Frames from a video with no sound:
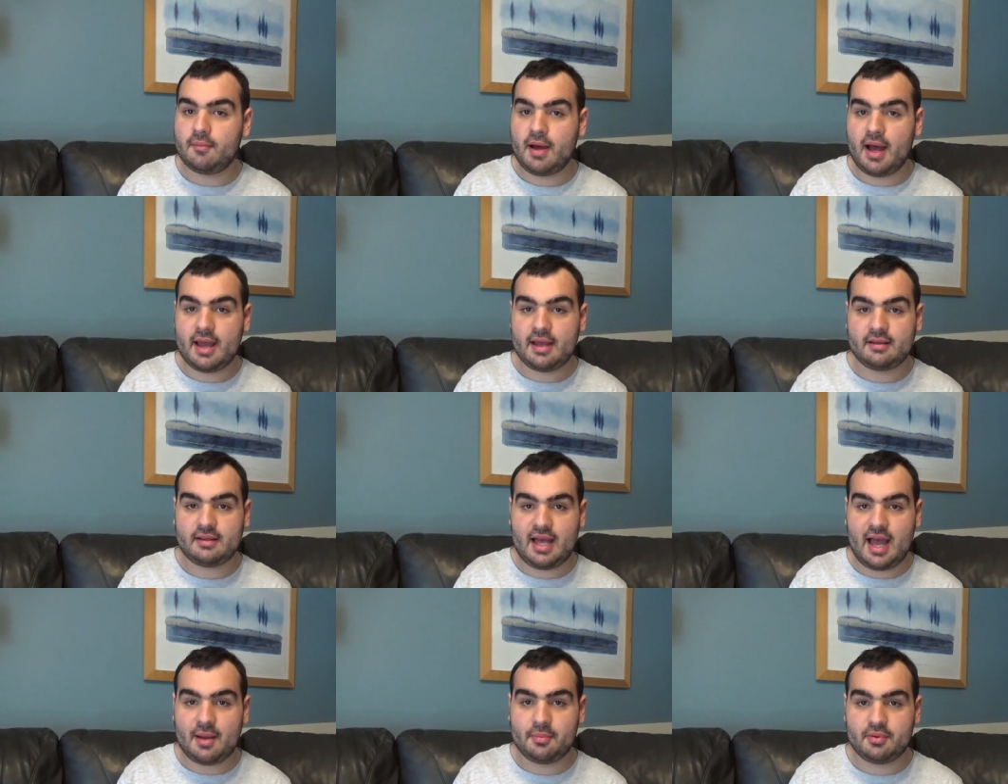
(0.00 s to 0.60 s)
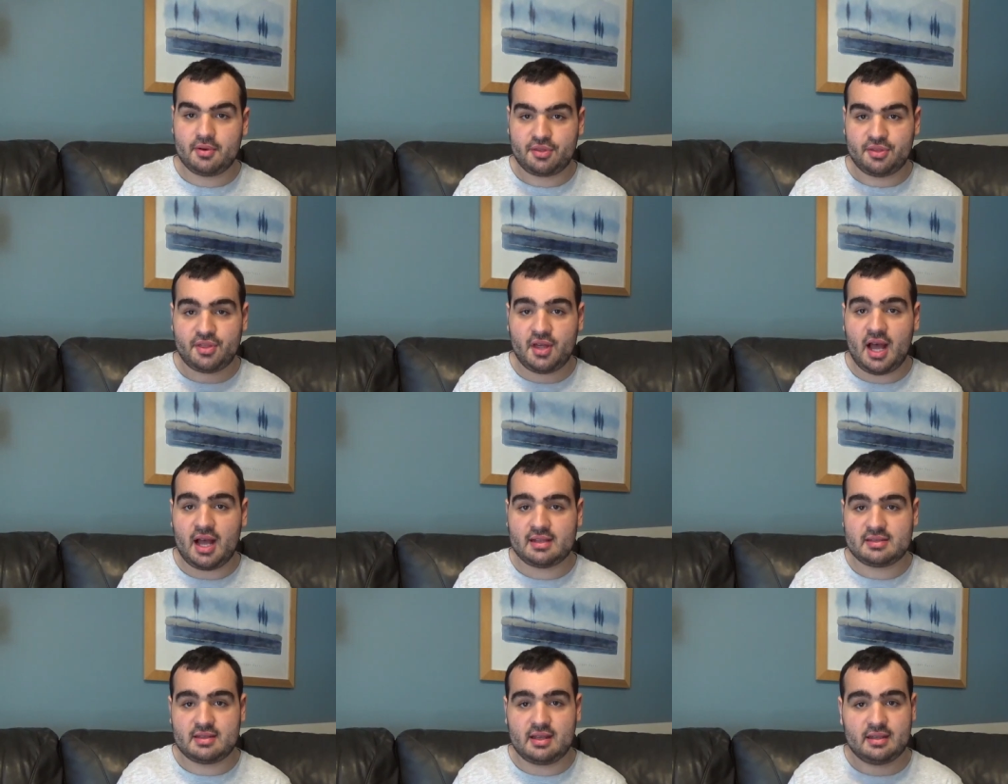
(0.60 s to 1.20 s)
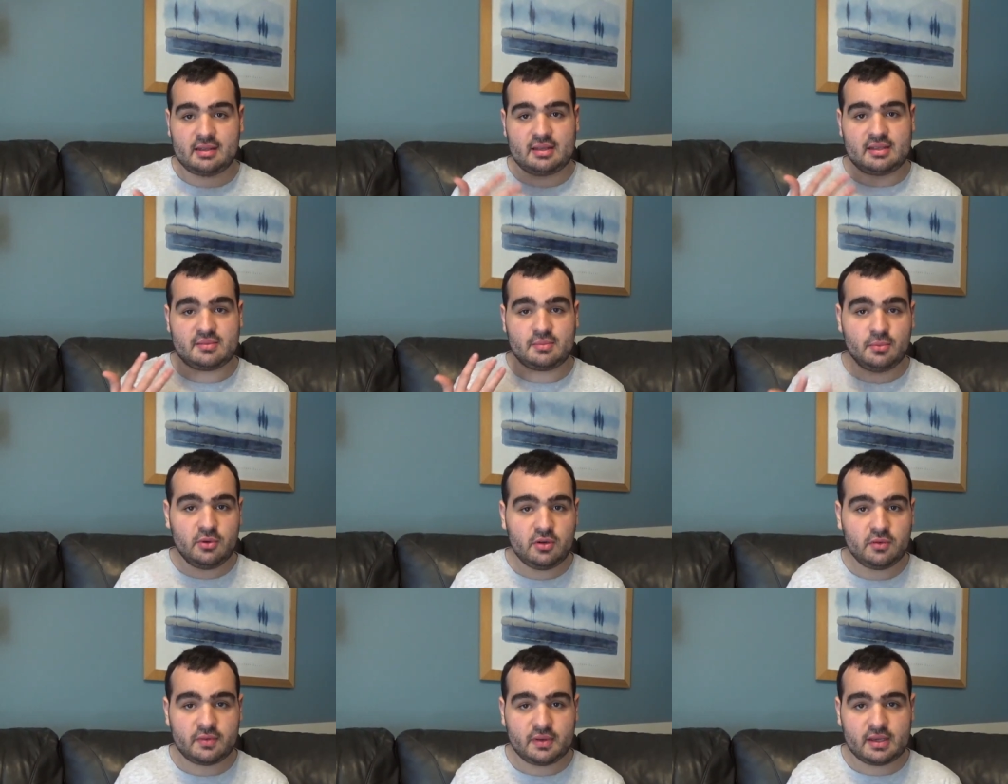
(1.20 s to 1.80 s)
my elaborate thoughts on these
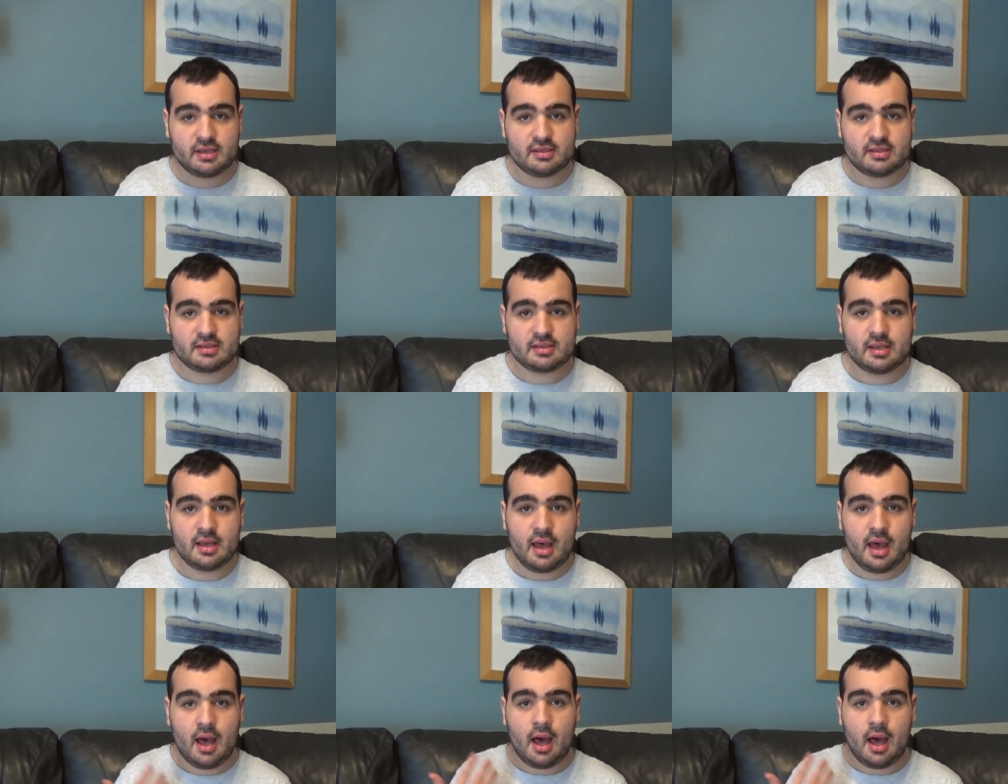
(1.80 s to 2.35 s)
movies,